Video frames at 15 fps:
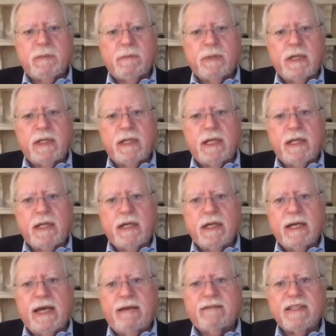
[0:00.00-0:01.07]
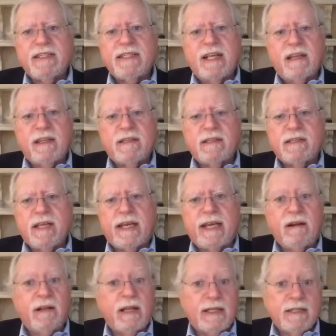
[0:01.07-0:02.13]
and, and they're going to have to sell this. It's like
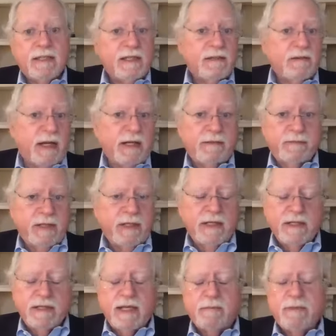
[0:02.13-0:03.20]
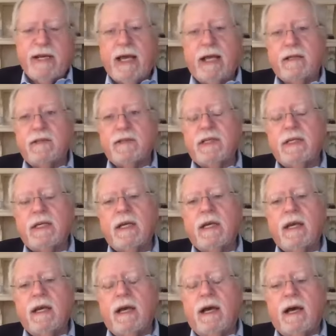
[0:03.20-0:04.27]
airline seats, right? Same analogy.
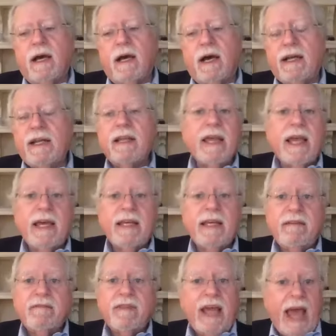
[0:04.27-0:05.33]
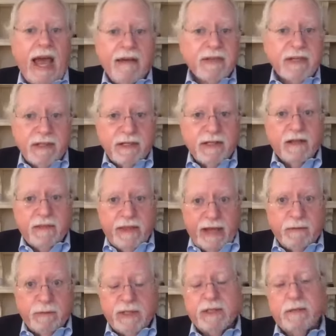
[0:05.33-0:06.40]
Uh, on the other hand, if they haven't done
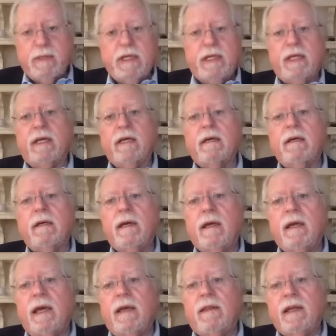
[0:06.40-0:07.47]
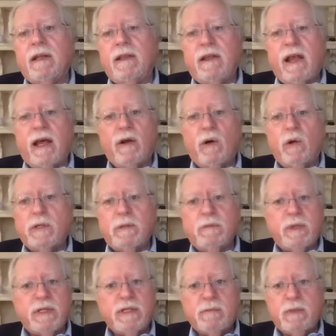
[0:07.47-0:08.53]
that with the media and they, they're not holding
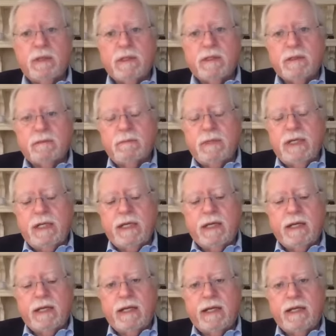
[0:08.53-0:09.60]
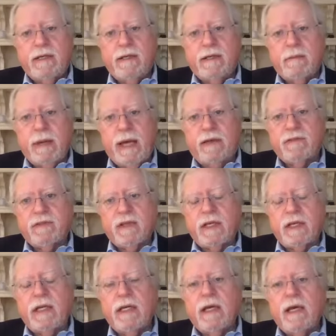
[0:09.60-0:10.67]
principal media in any
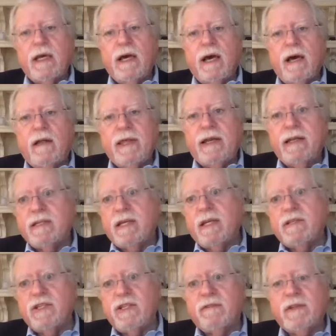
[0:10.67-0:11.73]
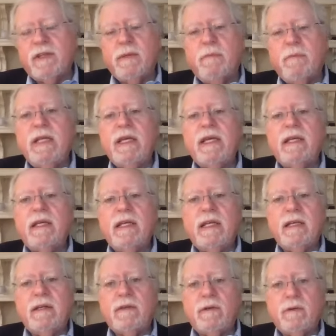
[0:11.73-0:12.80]
capacity, uh, then it's going to shift to the media
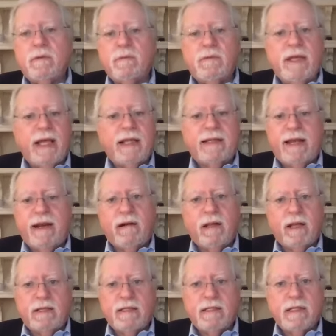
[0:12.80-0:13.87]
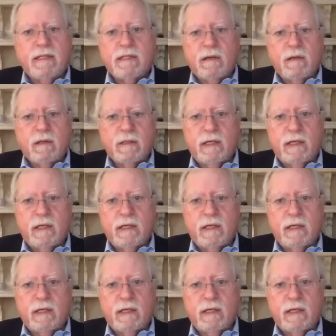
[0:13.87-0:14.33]
needing to get that airline seat sold